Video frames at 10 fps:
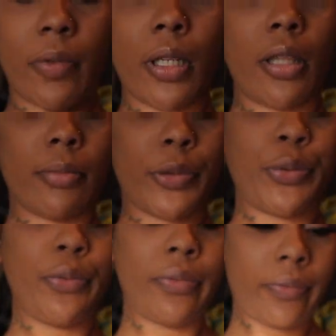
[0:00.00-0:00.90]
want them
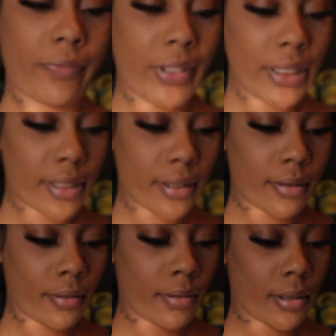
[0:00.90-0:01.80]
to
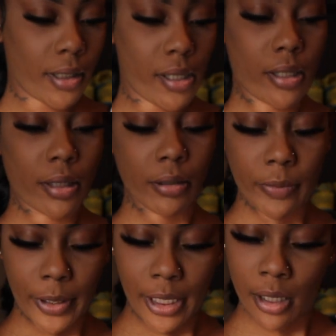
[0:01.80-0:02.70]
fit a
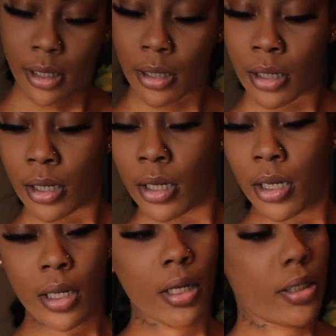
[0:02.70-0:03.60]
certain way
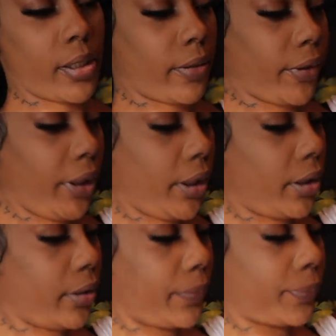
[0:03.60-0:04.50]
so yeah